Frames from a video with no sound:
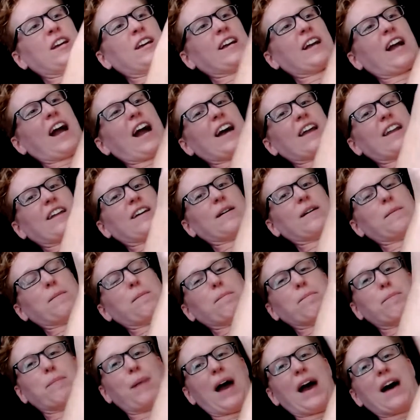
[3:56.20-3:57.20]
kind
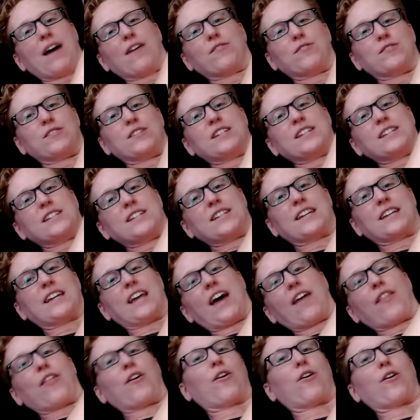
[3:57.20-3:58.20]
of bound
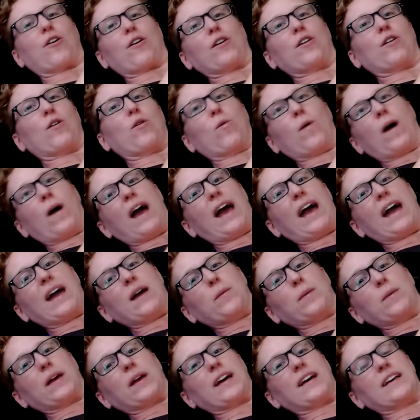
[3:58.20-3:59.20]
together in a
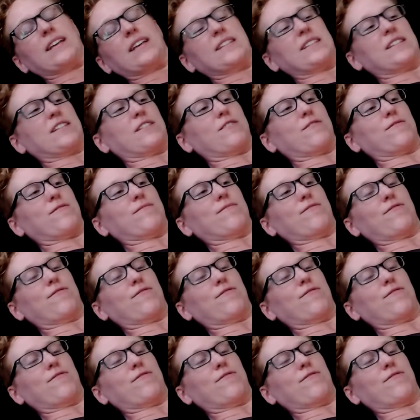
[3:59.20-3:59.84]
way because the